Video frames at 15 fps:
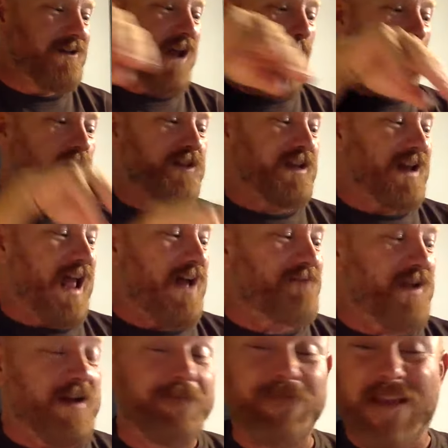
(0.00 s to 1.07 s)
no, I didn't
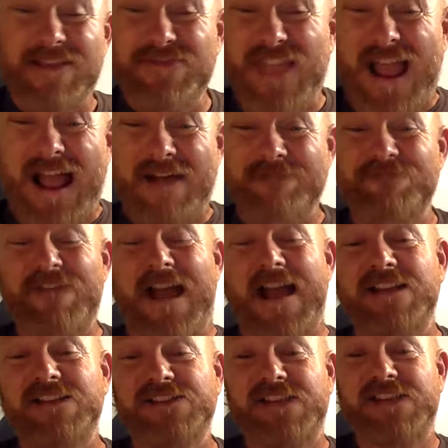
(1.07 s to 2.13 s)
have anything that
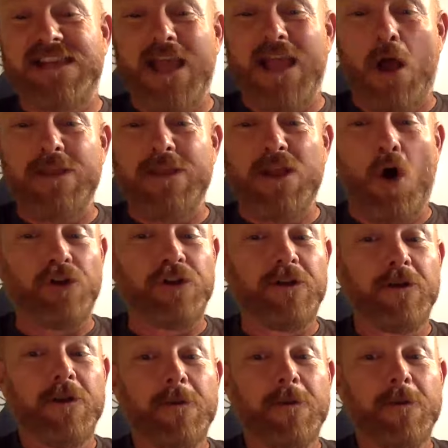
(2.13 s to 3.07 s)
fancy going on.